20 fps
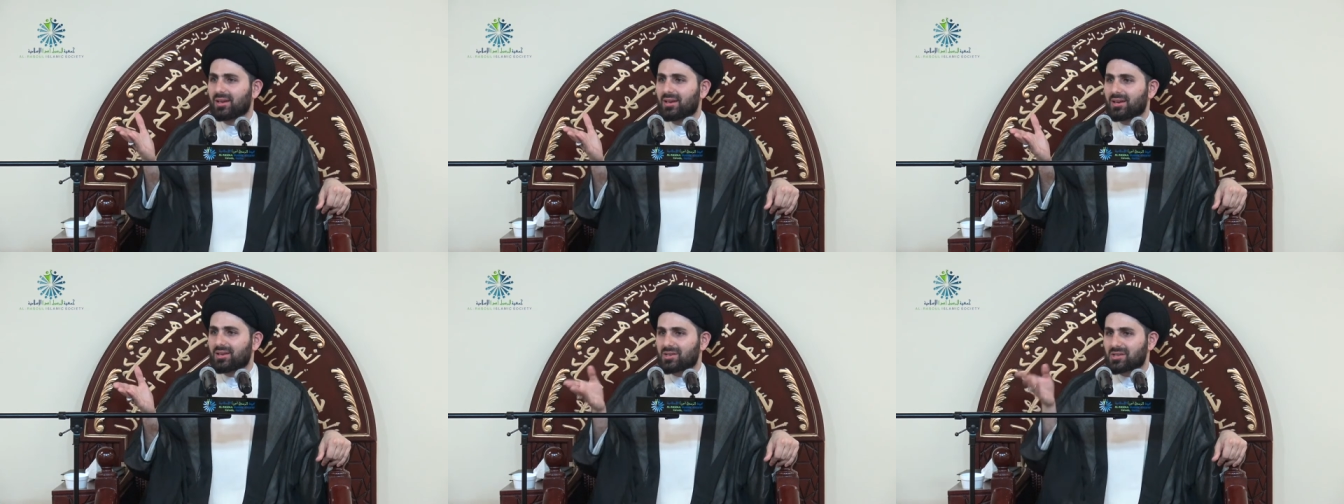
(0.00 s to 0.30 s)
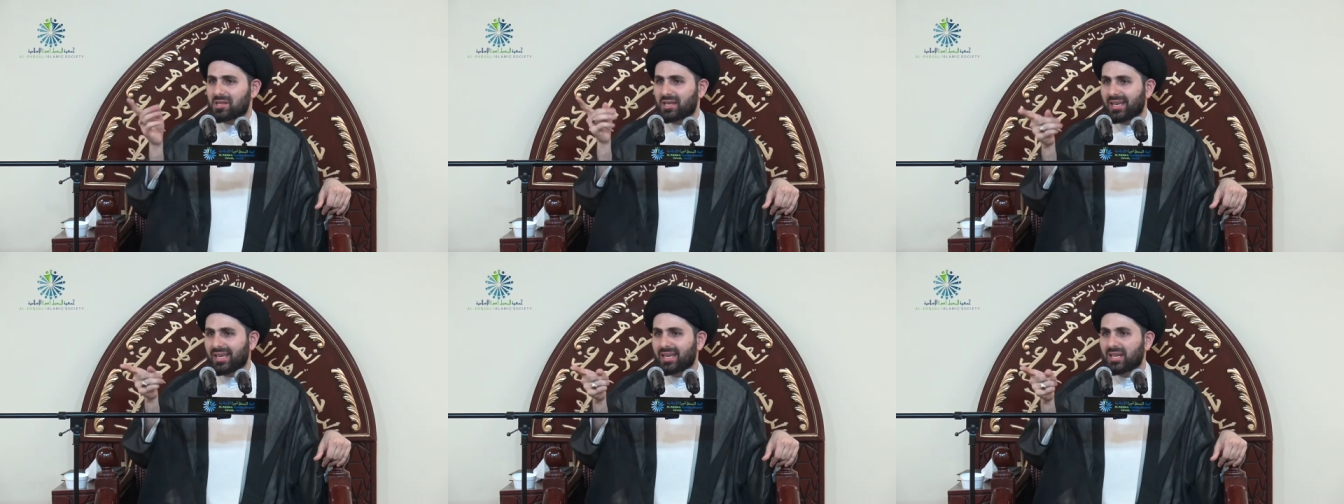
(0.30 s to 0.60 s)

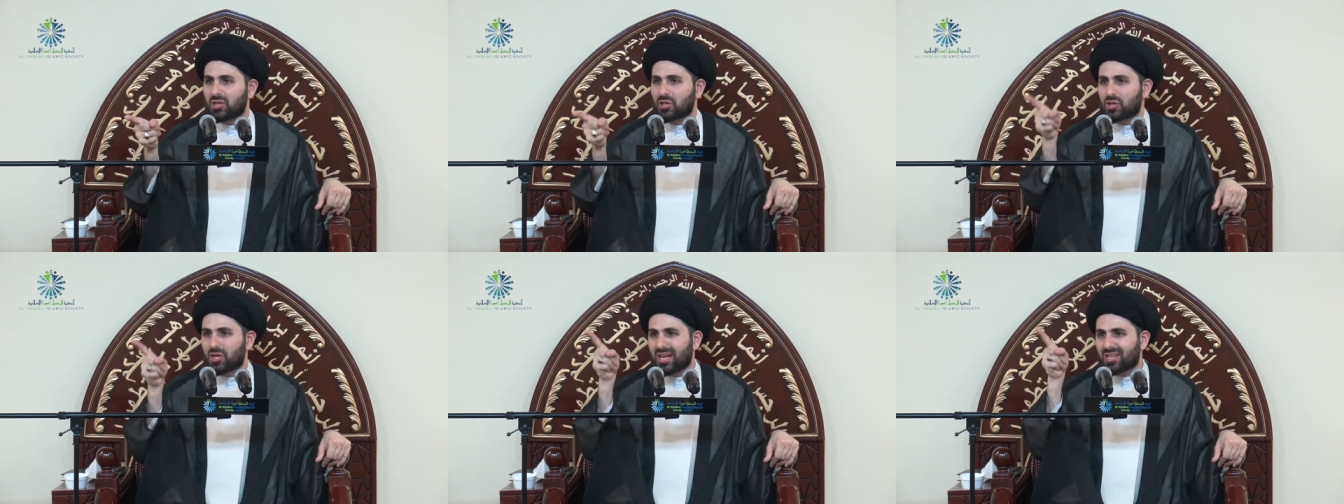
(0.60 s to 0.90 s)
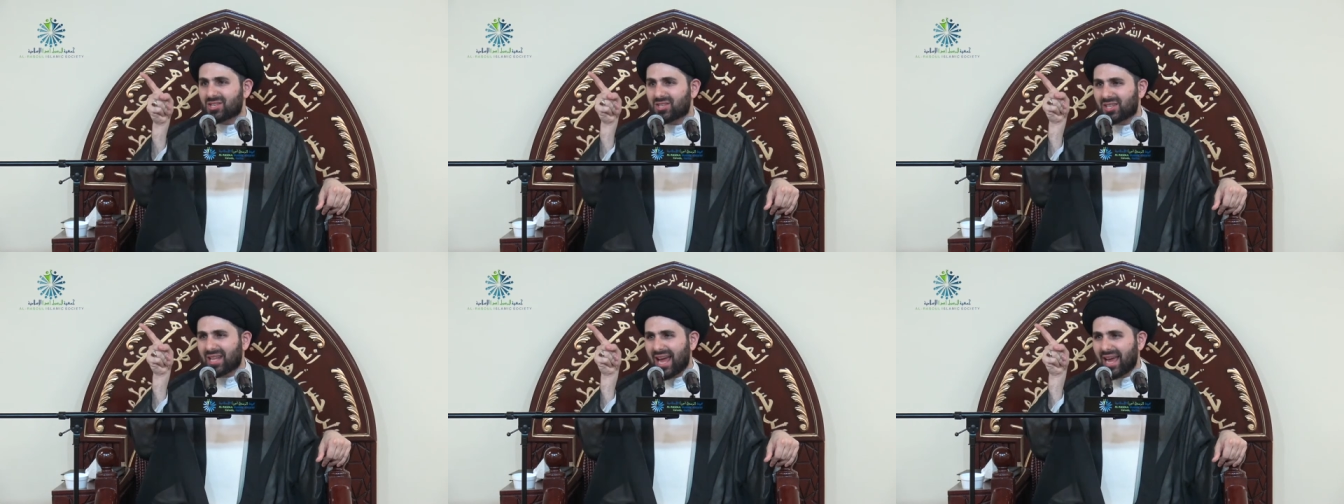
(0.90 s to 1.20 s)
See,
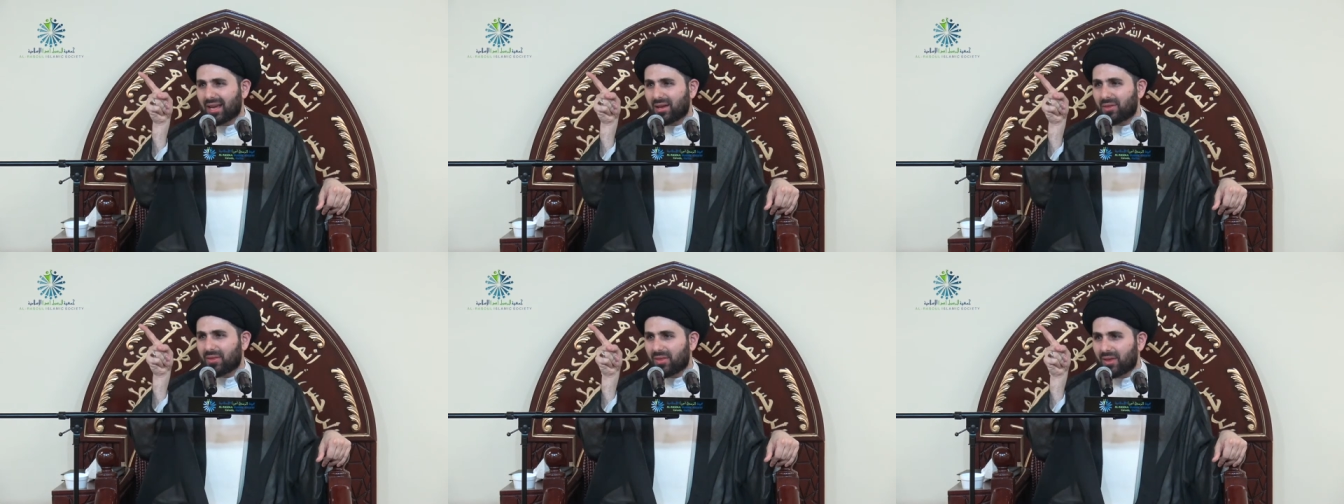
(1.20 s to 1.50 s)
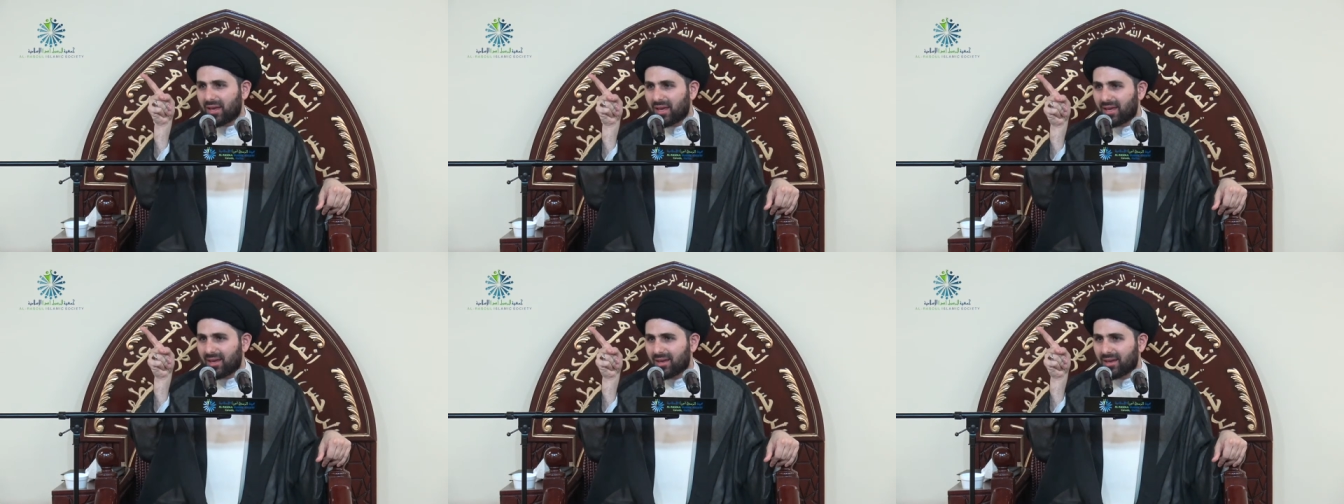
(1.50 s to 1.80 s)
just like
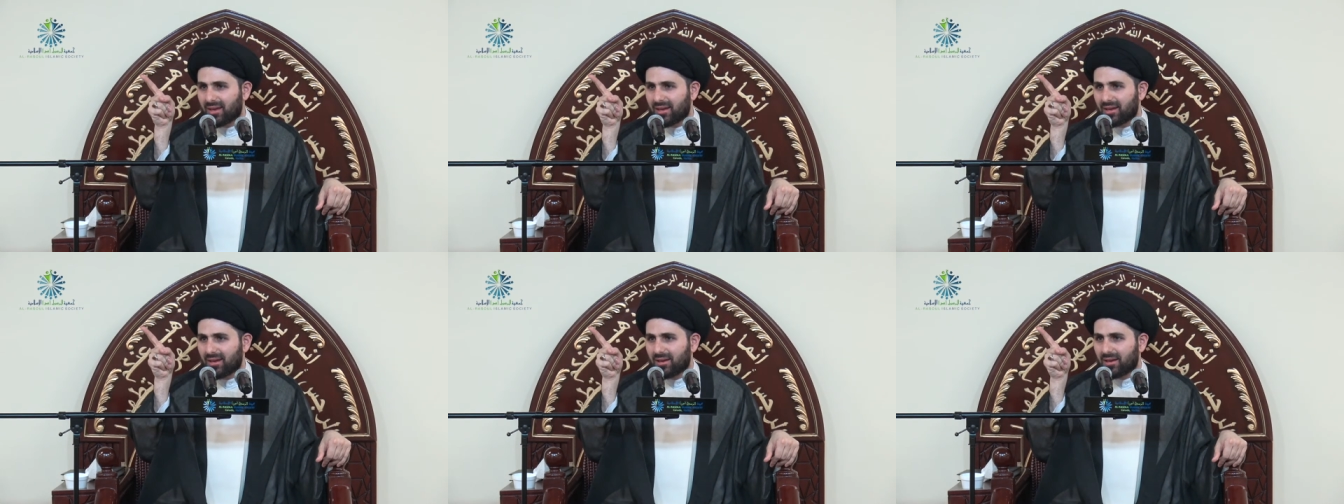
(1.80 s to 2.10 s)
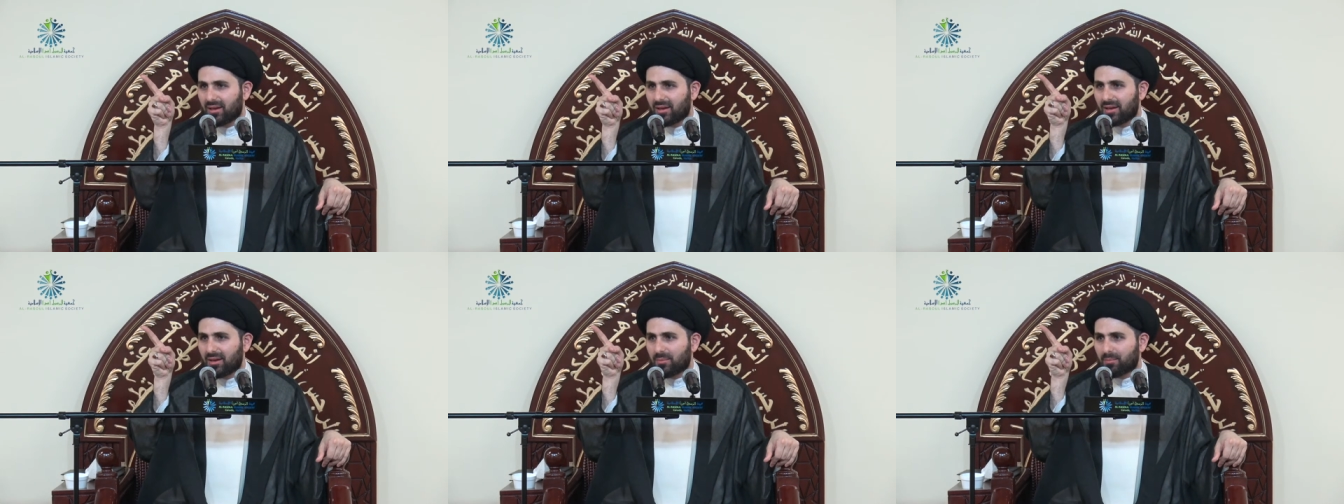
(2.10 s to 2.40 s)
the
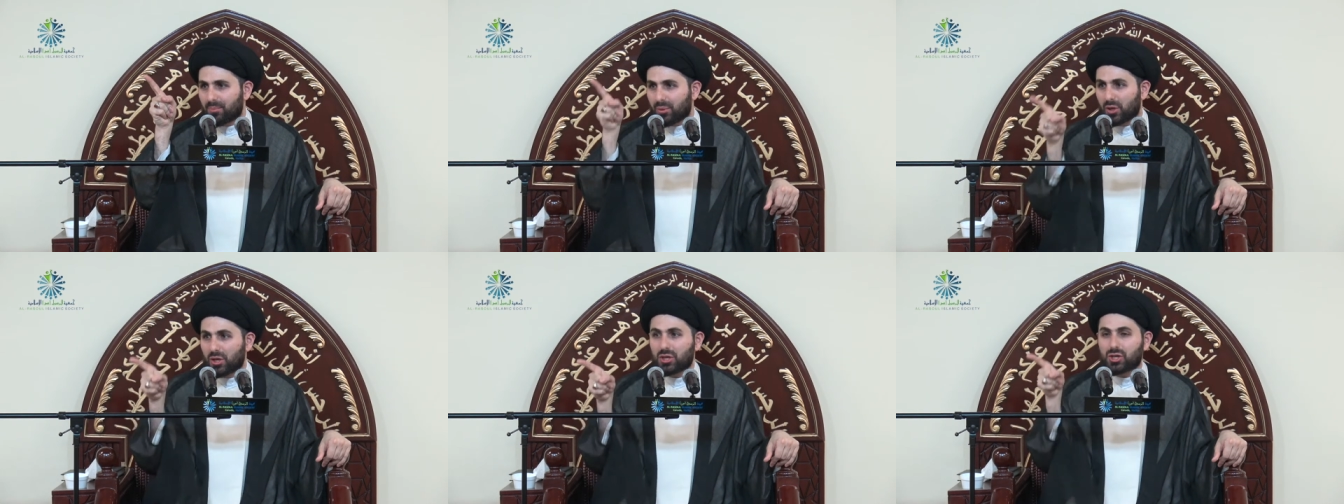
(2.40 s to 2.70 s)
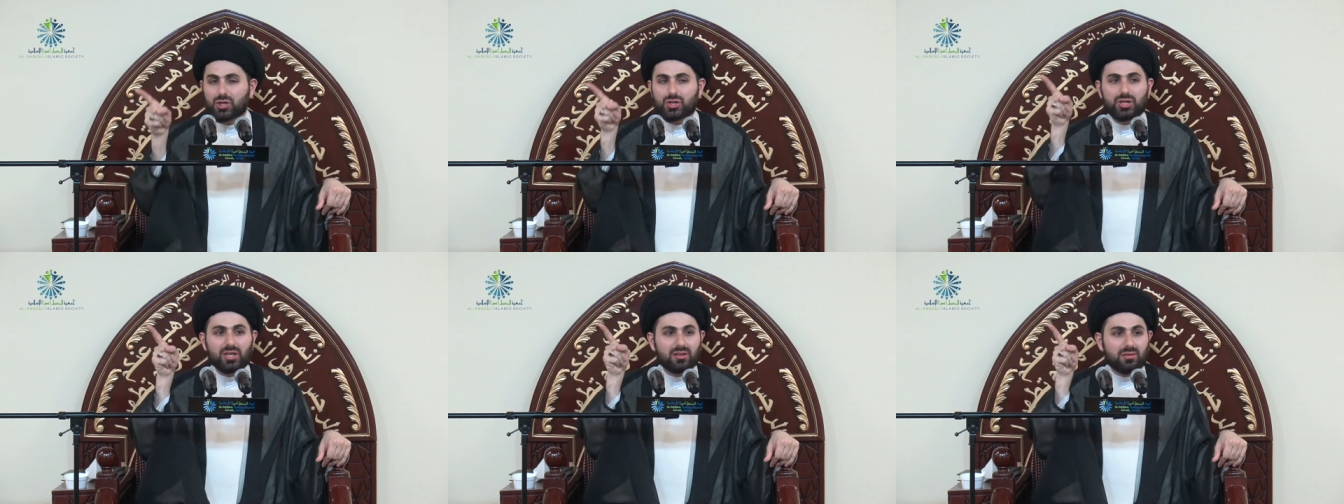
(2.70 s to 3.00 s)

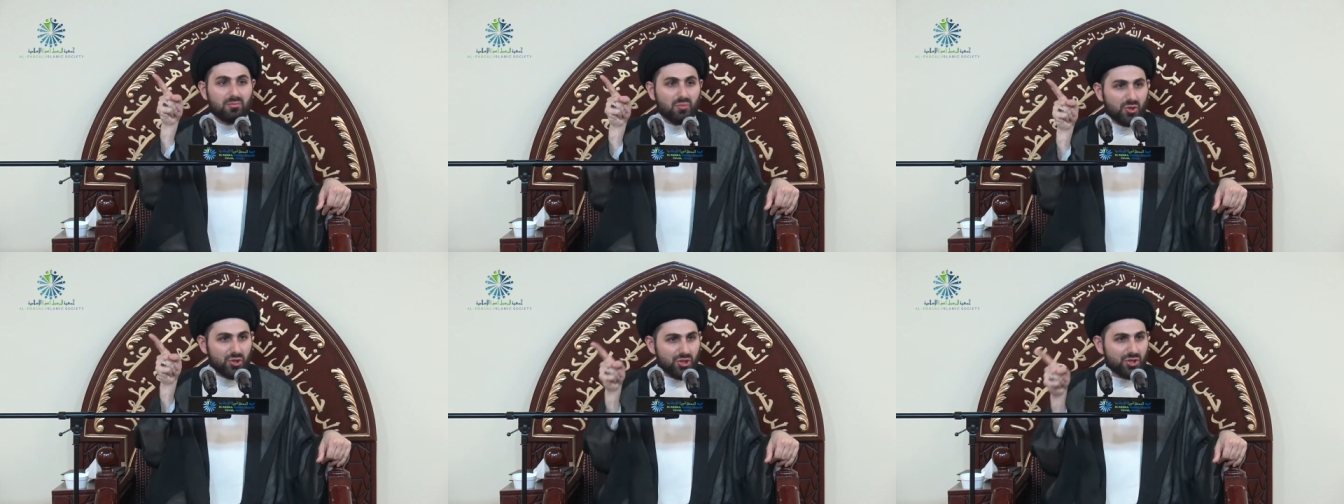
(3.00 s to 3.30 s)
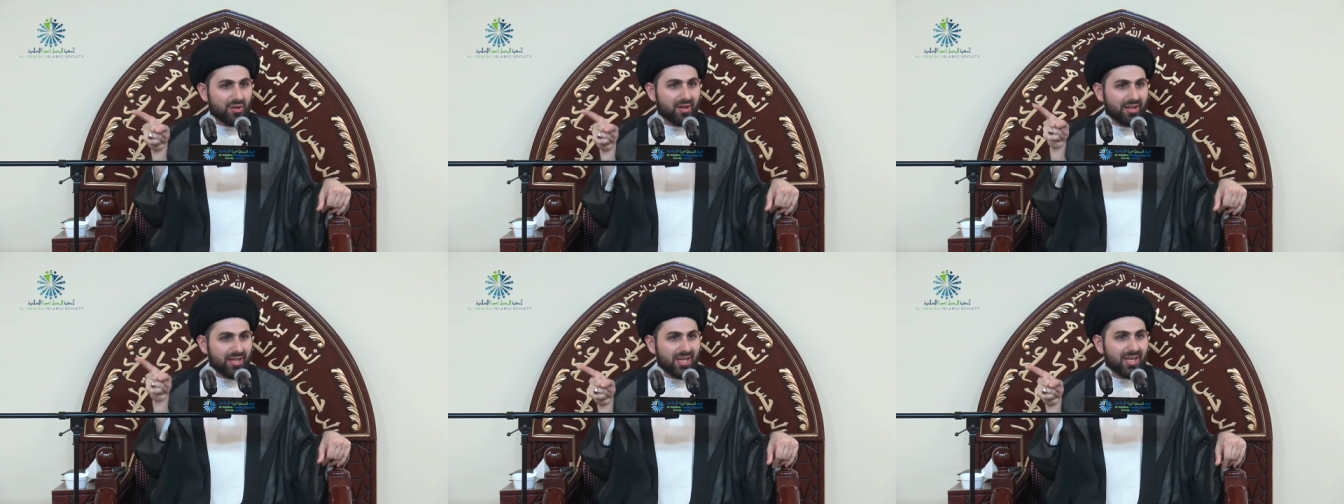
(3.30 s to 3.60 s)
Persian
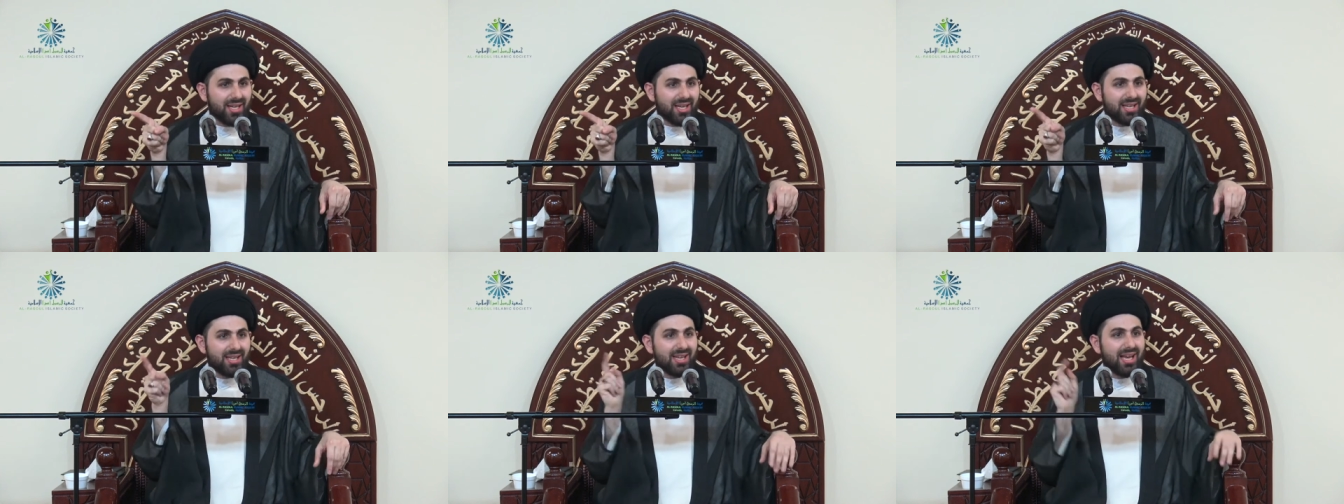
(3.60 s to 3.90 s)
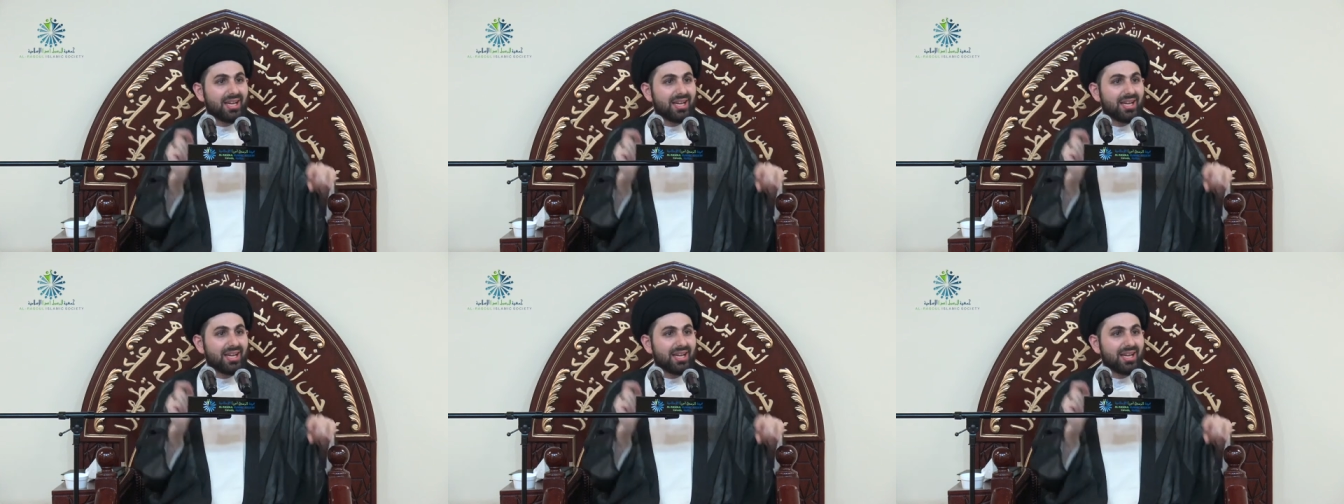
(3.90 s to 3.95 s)
mushrikeen